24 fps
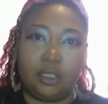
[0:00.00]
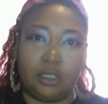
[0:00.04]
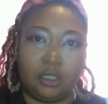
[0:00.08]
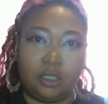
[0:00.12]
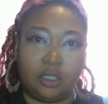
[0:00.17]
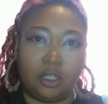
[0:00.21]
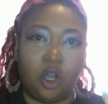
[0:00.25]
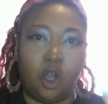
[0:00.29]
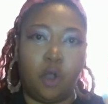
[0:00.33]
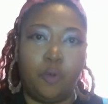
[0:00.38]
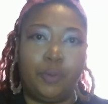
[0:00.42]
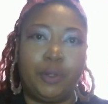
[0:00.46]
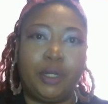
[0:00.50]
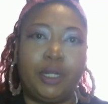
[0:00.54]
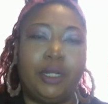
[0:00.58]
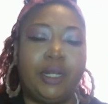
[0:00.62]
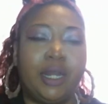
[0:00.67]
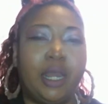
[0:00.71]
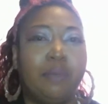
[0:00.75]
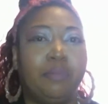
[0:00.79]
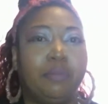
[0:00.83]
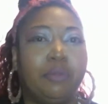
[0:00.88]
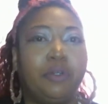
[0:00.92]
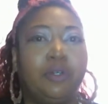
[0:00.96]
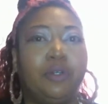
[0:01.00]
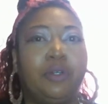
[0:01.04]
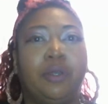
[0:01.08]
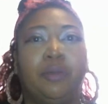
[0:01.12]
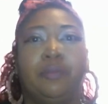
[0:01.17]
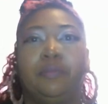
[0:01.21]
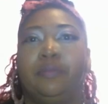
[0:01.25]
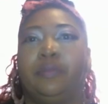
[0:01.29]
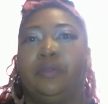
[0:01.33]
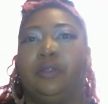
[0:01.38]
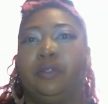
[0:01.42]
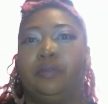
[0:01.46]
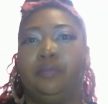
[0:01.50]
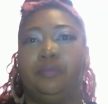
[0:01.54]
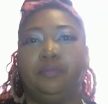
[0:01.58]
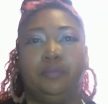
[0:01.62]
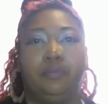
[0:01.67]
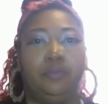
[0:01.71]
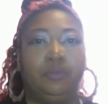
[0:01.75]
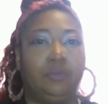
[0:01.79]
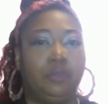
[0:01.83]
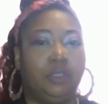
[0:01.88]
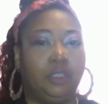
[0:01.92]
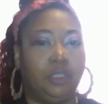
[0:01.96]
Opening number,
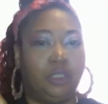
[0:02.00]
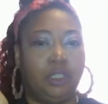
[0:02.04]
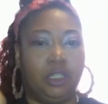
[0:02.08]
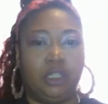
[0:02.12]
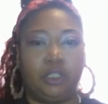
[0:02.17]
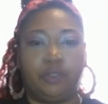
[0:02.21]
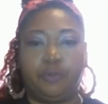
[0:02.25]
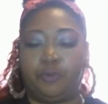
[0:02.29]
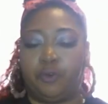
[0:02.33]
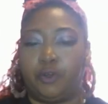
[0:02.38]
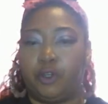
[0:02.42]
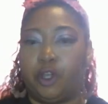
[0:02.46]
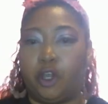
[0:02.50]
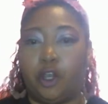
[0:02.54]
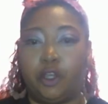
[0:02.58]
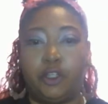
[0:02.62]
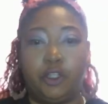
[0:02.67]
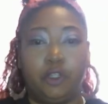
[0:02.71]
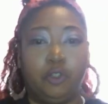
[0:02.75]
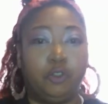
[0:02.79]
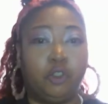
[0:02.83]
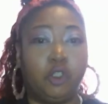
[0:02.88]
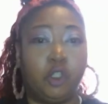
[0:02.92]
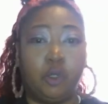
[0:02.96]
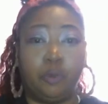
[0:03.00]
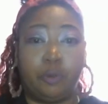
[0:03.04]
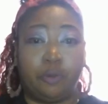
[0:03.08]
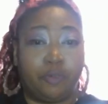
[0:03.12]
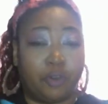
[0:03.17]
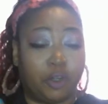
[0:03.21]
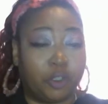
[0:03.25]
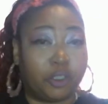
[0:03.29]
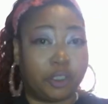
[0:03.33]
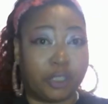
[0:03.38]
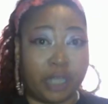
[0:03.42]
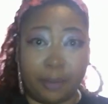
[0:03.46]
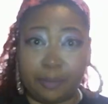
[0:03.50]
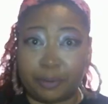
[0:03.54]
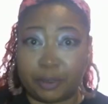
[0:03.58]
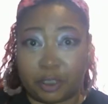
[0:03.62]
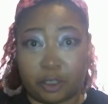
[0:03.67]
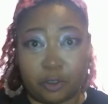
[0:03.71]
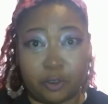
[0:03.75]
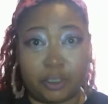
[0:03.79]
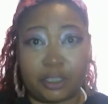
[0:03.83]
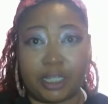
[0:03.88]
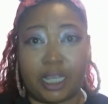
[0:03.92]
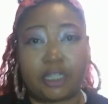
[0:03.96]
it's free on YouTube. The first episode
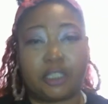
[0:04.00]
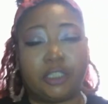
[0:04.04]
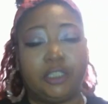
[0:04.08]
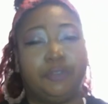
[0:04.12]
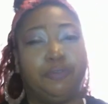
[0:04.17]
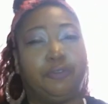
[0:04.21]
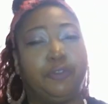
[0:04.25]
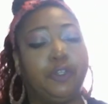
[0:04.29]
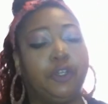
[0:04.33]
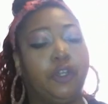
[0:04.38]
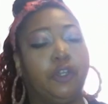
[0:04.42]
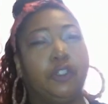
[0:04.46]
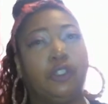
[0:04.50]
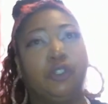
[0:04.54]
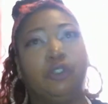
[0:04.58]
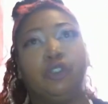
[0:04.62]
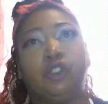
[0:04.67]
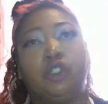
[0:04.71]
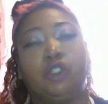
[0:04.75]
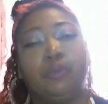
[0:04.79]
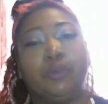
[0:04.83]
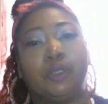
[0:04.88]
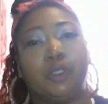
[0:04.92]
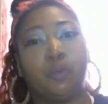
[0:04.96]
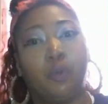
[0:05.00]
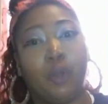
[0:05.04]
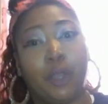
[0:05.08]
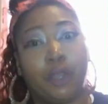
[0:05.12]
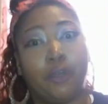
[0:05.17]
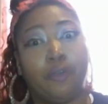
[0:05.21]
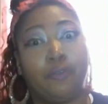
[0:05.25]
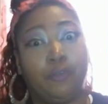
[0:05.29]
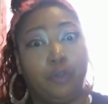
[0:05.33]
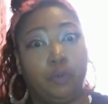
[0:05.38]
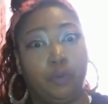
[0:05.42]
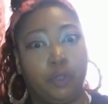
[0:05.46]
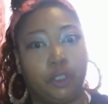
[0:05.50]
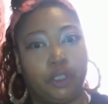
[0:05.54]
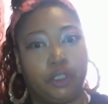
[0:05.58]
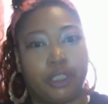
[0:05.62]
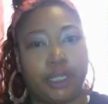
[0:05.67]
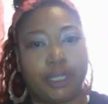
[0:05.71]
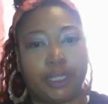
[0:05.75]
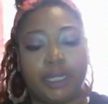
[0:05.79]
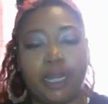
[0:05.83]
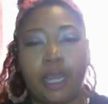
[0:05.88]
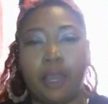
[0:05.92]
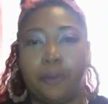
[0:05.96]
is actually free on YouTube as well if you want to check
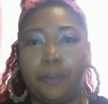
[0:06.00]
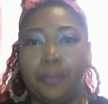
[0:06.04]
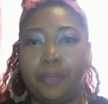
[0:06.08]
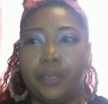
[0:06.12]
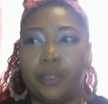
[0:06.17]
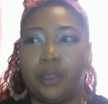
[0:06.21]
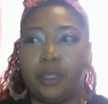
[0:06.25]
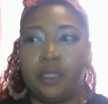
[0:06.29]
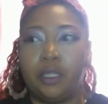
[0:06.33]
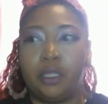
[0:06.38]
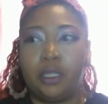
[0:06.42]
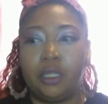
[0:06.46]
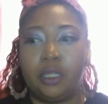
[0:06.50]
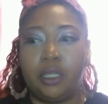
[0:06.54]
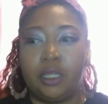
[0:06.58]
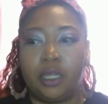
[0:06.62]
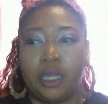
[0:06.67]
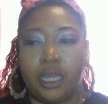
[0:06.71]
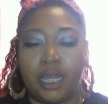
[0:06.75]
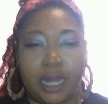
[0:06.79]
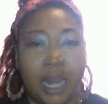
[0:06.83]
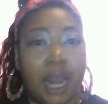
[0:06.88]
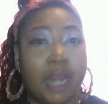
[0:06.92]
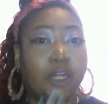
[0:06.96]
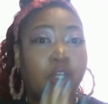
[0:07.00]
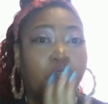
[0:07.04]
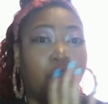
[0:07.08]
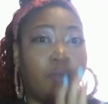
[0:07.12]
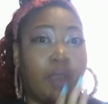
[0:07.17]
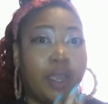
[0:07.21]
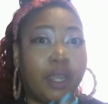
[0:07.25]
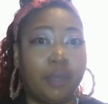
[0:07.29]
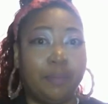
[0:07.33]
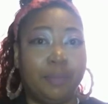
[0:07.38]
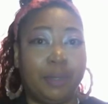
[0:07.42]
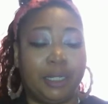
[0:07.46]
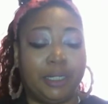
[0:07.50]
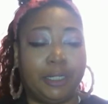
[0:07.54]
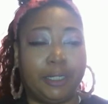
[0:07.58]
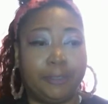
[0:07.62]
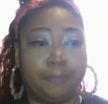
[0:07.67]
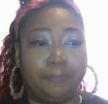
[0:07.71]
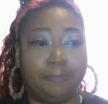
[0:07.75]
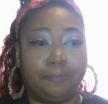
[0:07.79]
it out. And I do recommend it.